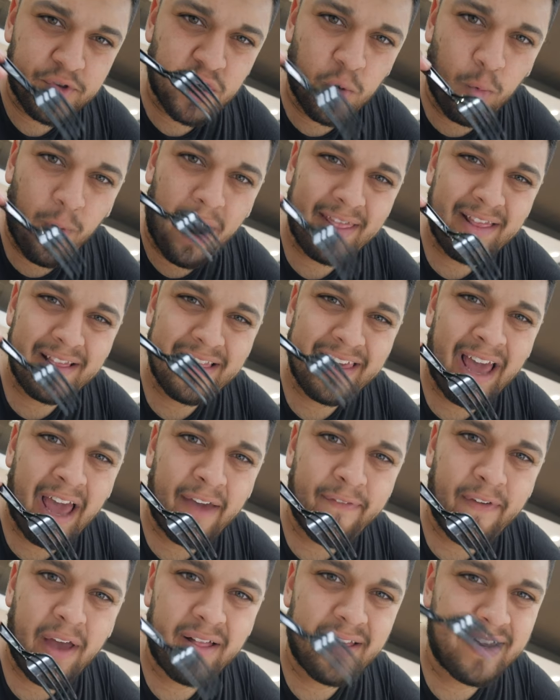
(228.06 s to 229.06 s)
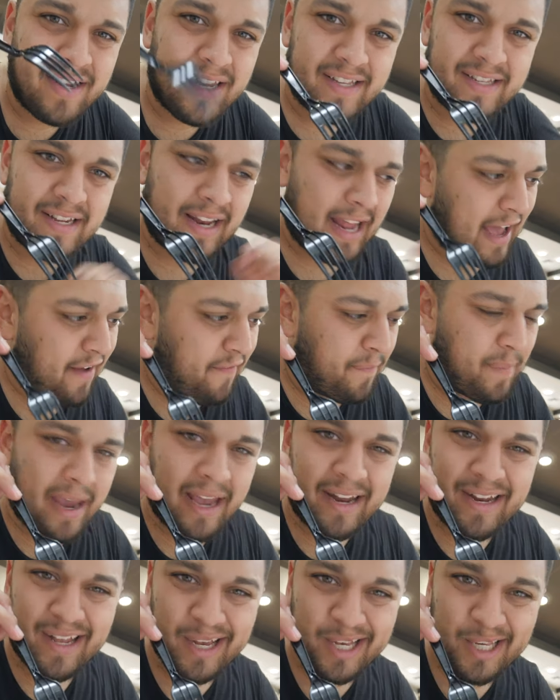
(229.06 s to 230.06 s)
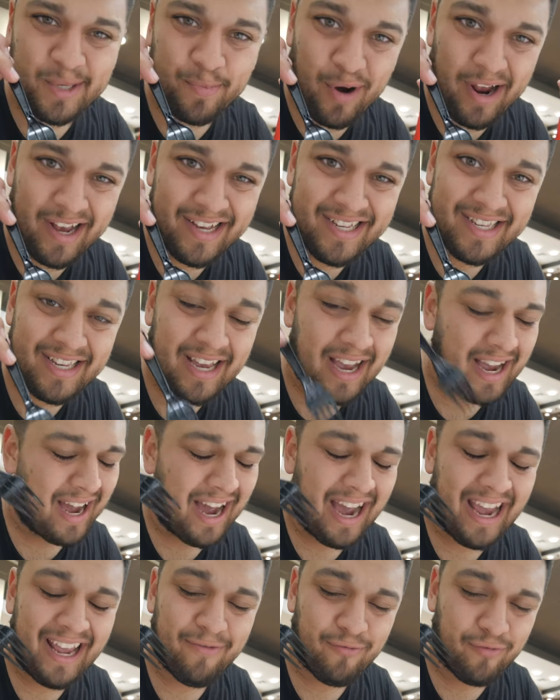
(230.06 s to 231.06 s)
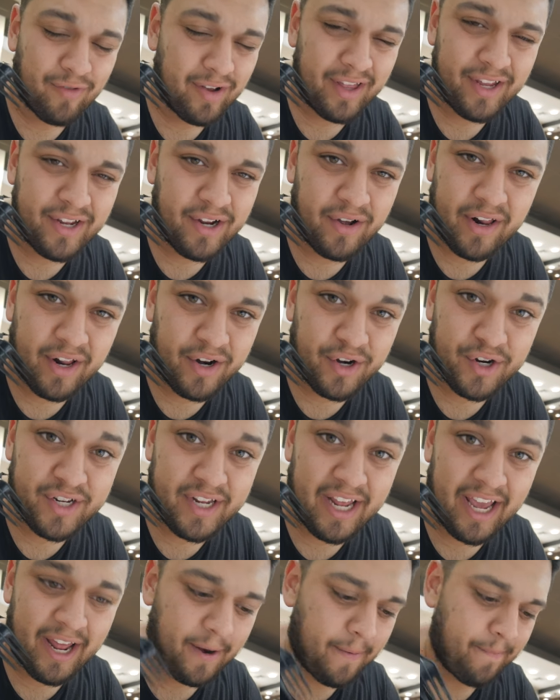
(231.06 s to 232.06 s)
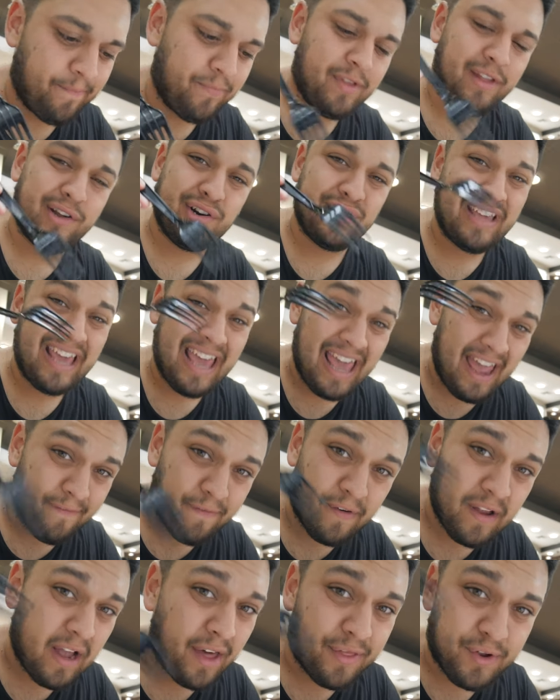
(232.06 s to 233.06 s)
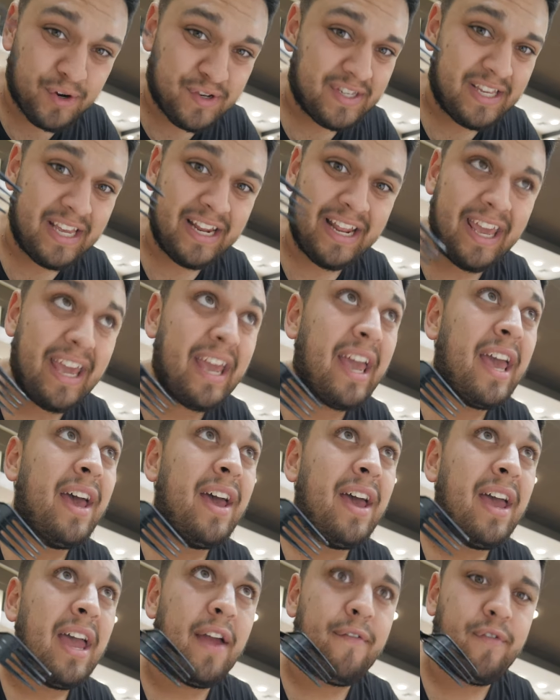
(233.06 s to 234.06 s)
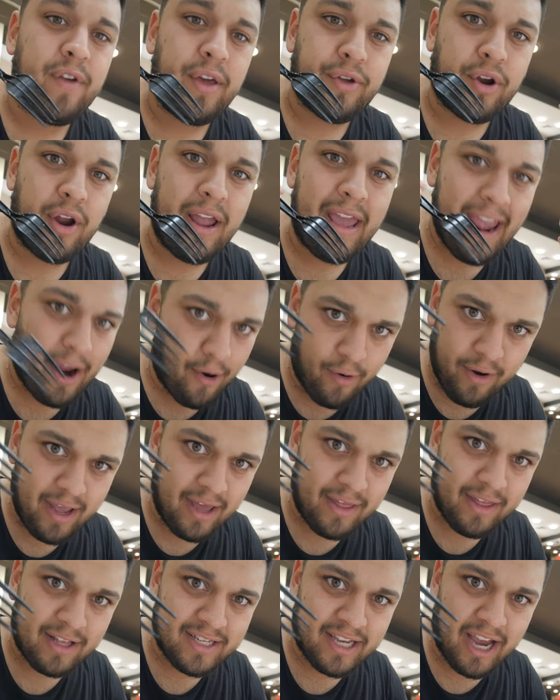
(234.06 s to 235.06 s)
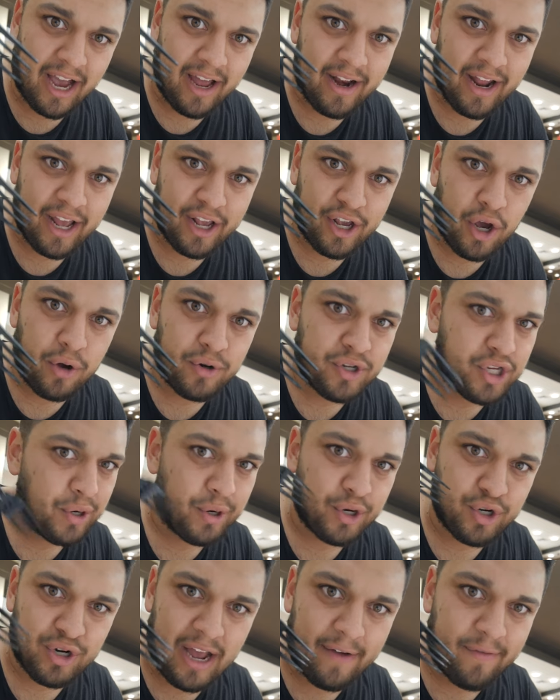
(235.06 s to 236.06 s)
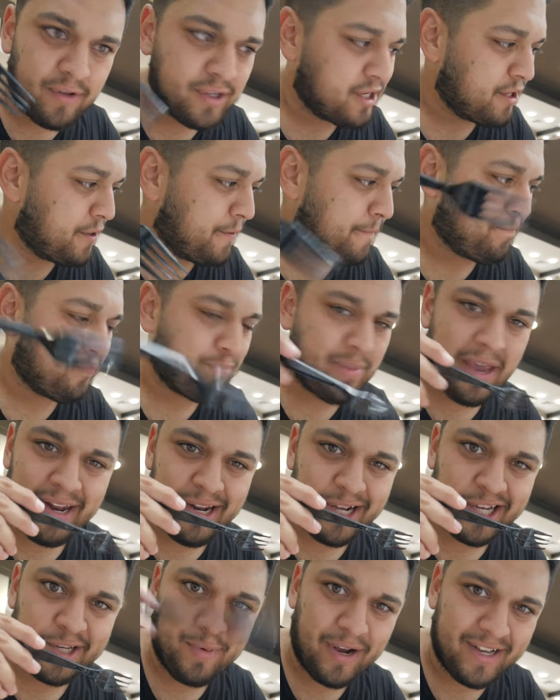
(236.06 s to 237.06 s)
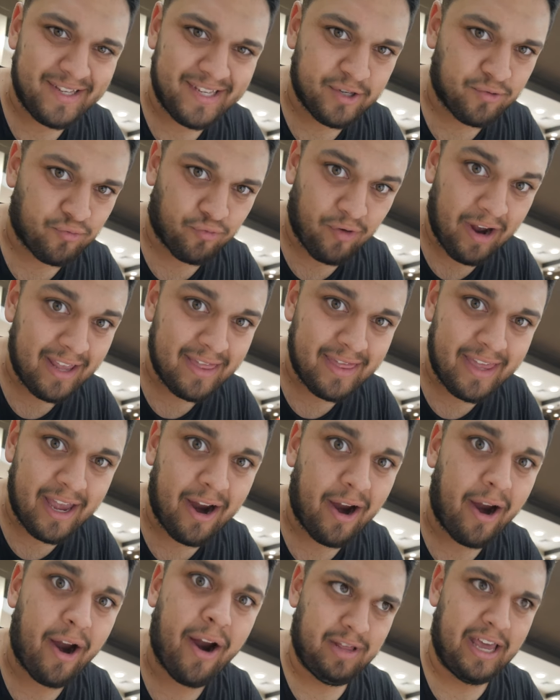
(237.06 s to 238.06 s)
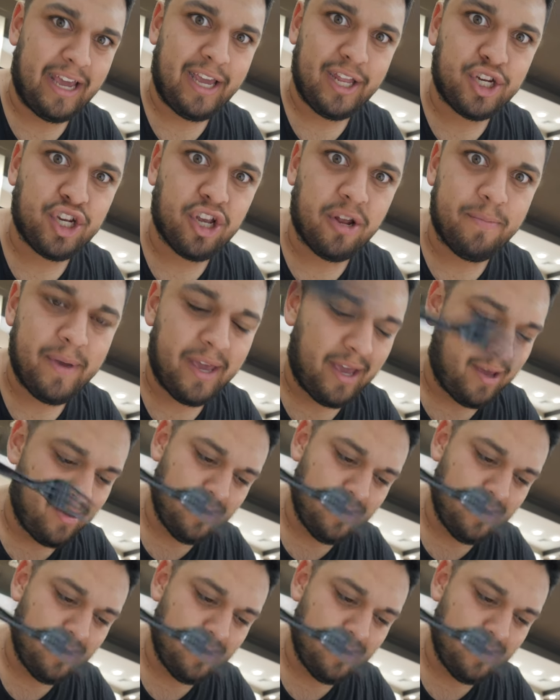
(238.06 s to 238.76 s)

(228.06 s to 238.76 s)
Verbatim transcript: So why the Lehigh Valley doesn't have Panda Express, I really don't understand. Literally every other city, every other area that Scott and I go to and travel to, Panda Express is right there, like it should be.